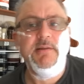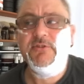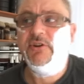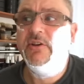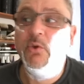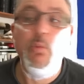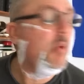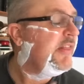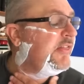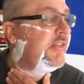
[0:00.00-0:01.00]
Let me show you the
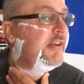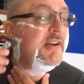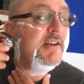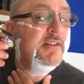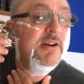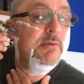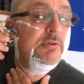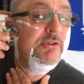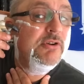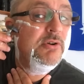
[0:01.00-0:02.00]
width that it will
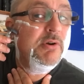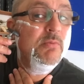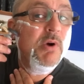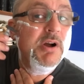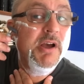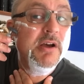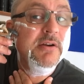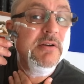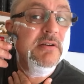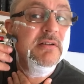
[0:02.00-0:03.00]
do in one go
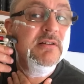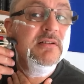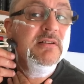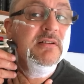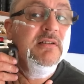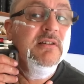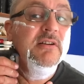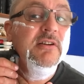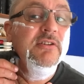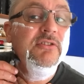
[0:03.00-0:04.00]

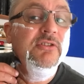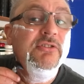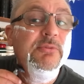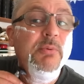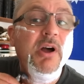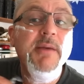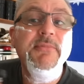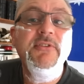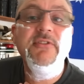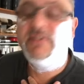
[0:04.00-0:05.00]
two
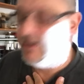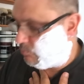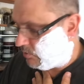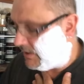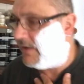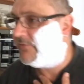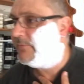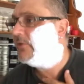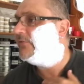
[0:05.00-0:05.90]
swipes, it's done one half of my